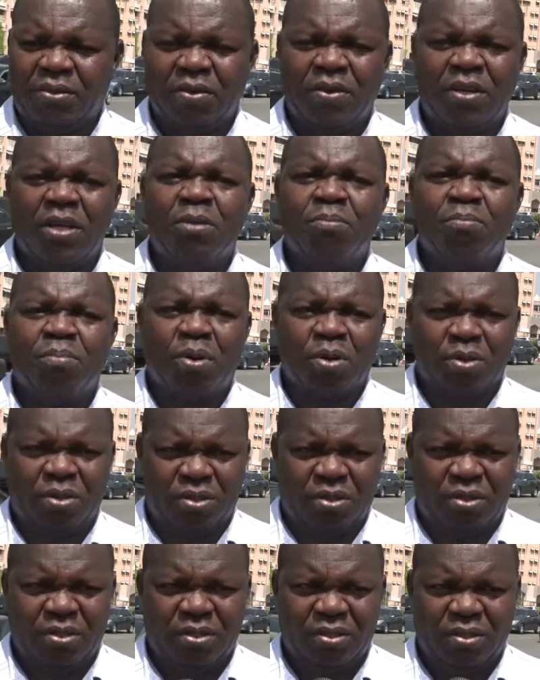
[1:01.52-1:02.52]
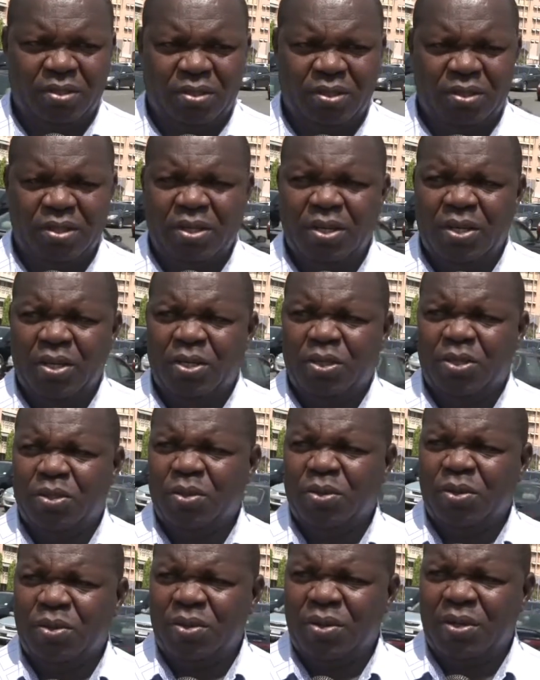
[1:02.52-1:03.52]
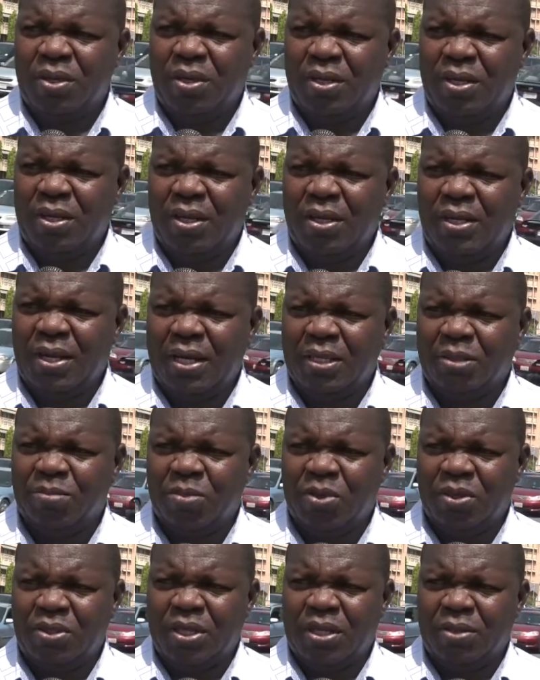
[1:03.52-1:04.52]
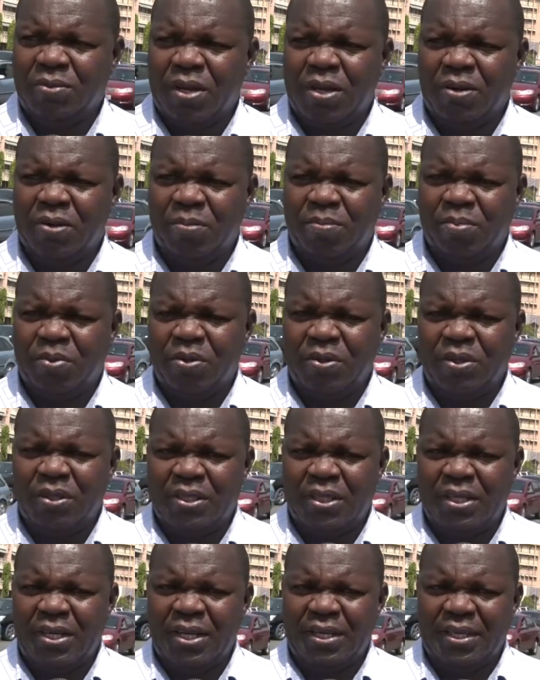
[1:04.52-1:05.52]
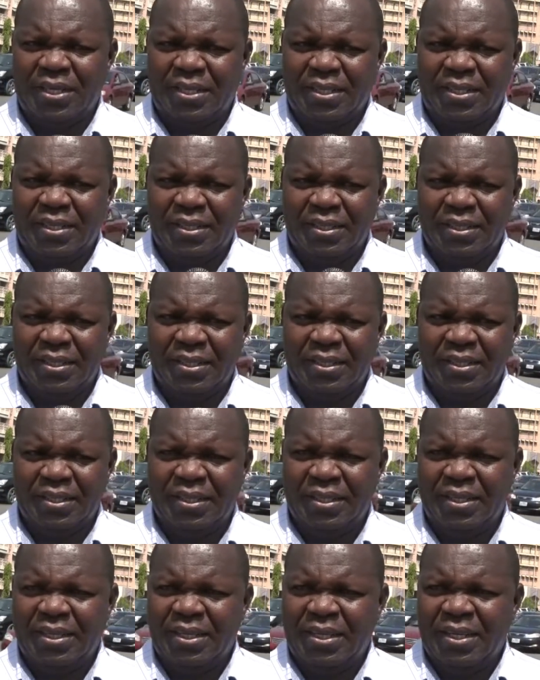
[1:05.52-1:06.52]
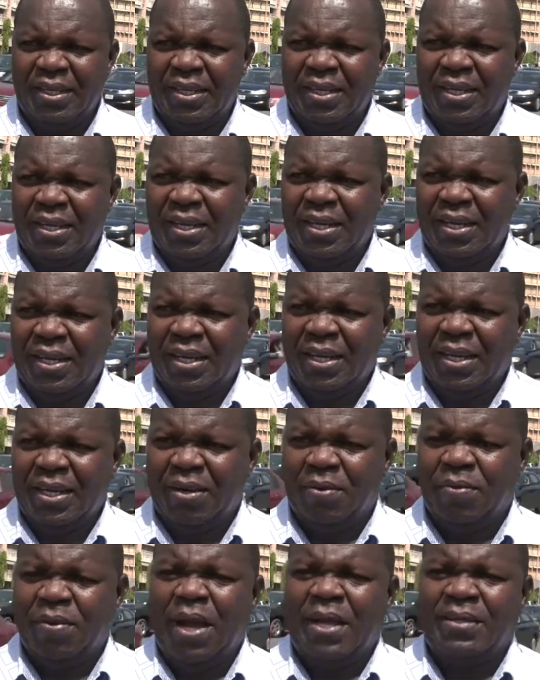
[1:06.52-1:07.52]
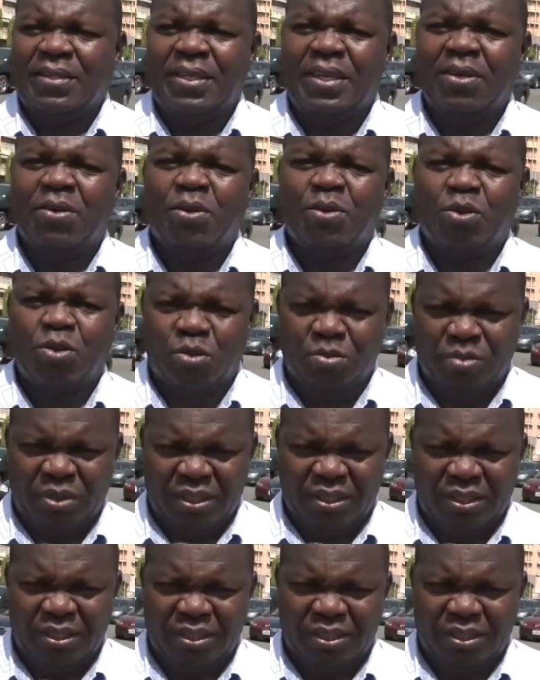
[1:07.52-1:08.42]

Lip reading: on imports. So, in as much as we are not producing anything, we are still consuming.